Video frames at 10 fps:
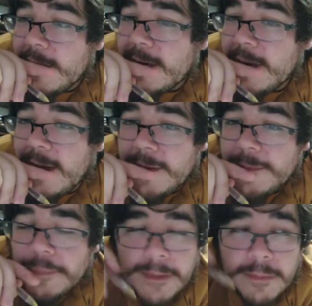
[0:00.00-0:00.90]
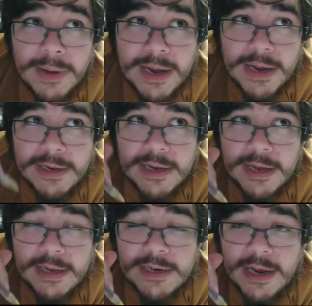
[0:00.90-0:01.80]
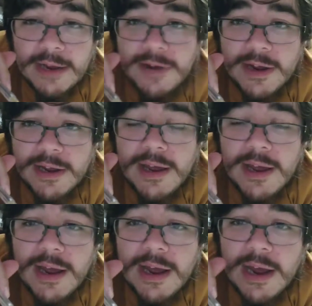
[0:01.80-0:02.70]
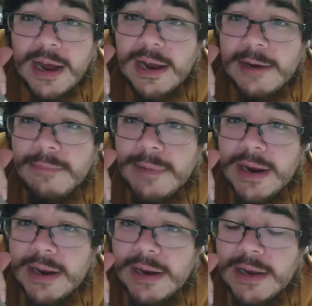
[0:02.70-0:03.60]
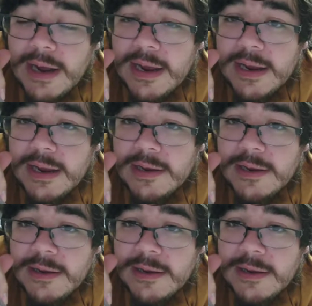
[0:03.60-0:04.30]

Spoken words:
Lie, buy, guy, die, fi. I buy, kai,